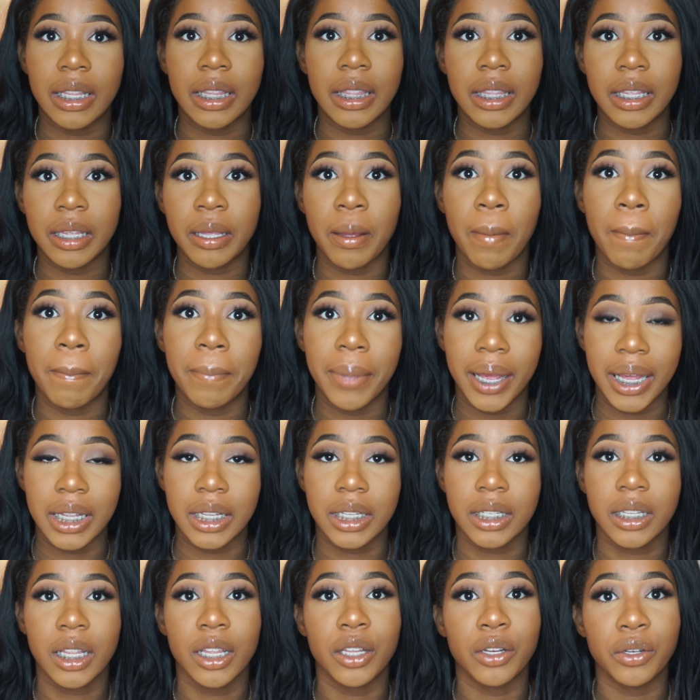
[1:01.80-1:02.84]
the
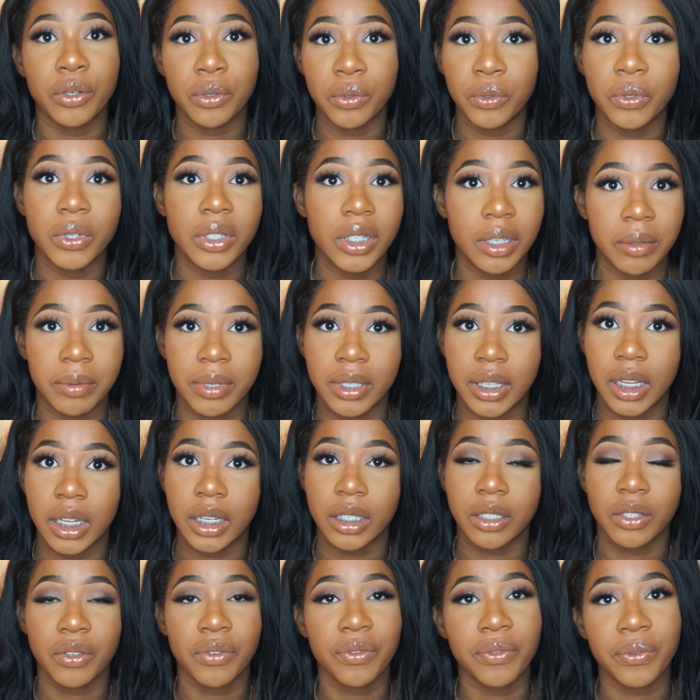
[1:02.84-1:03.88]
best nude
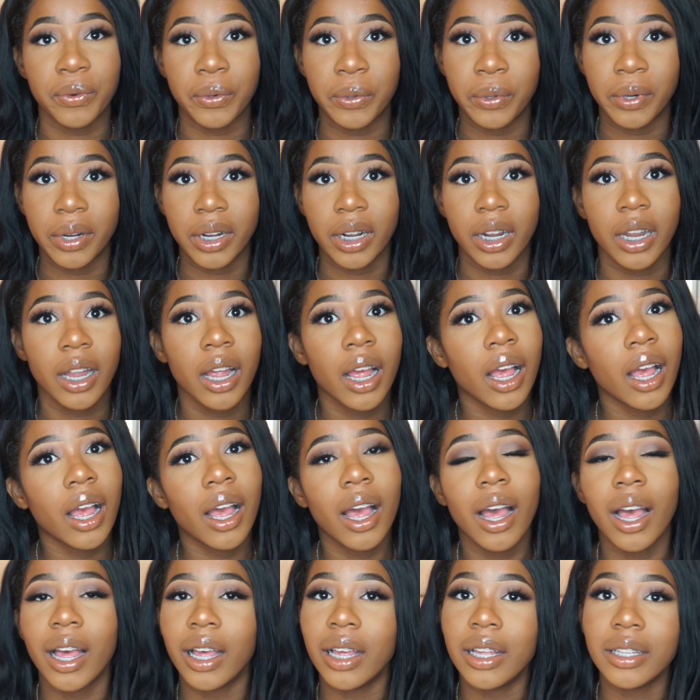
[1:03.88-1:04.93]
lipsticks for
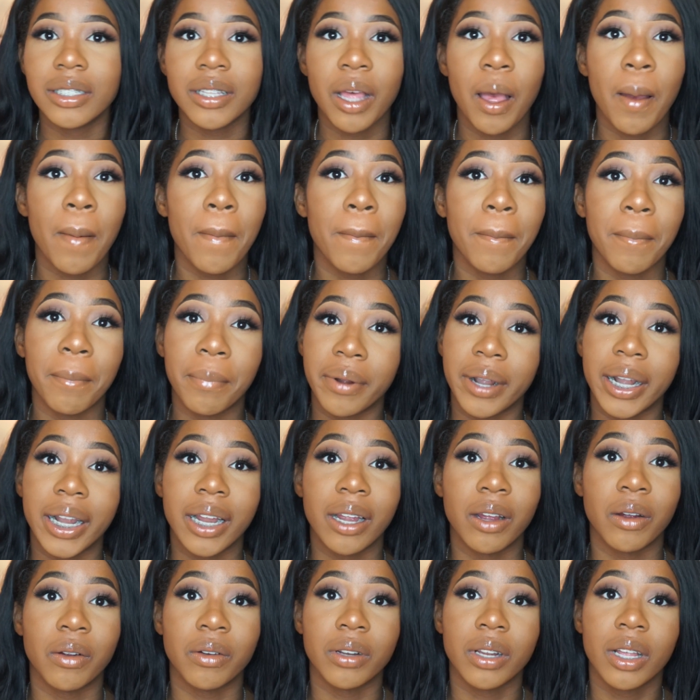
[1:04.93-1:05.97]
us
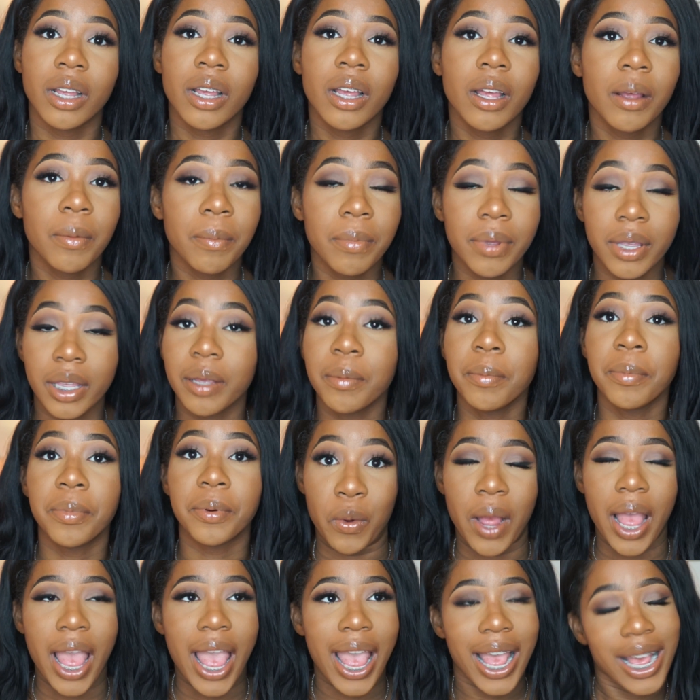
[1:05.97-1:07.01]
brown people.
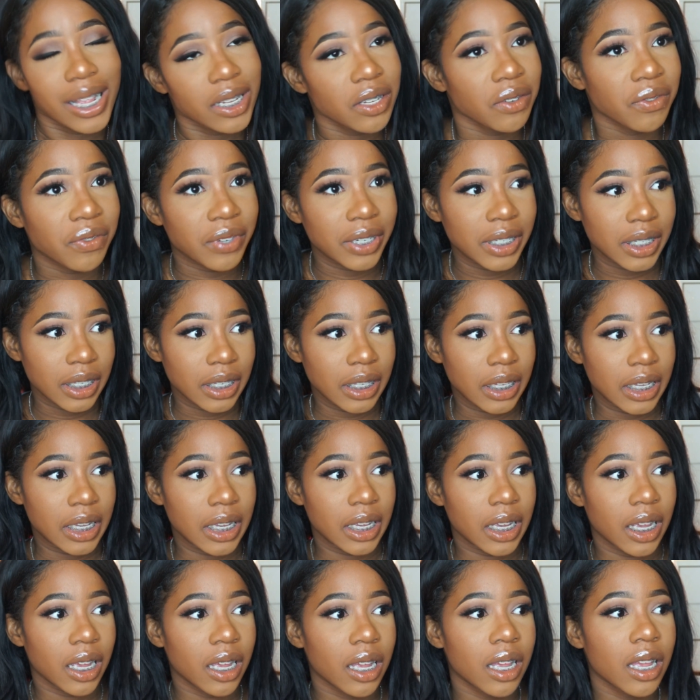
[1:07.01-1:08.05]
As of
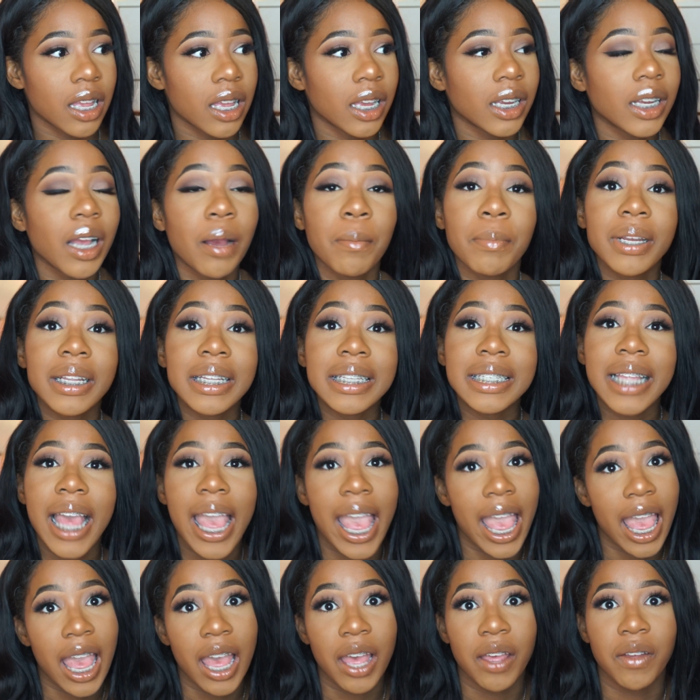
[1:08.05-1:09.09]
recently, companies
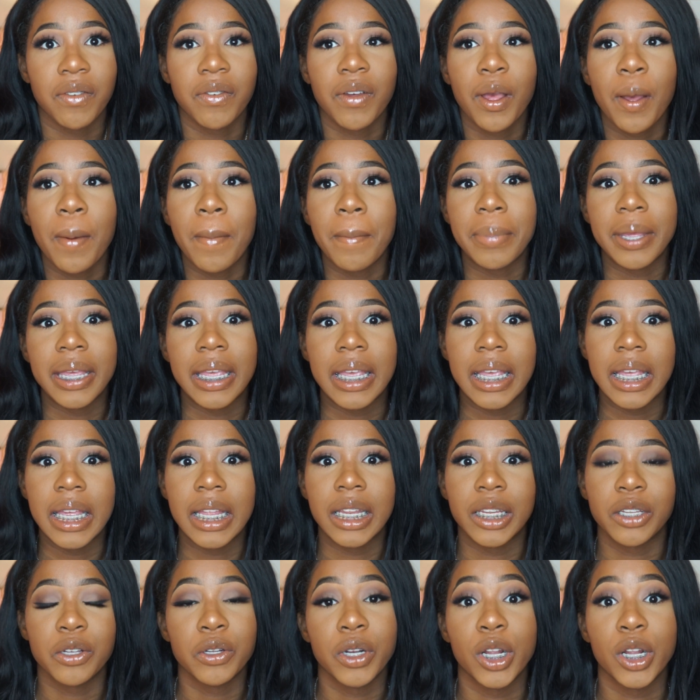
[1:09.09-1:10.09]
have been,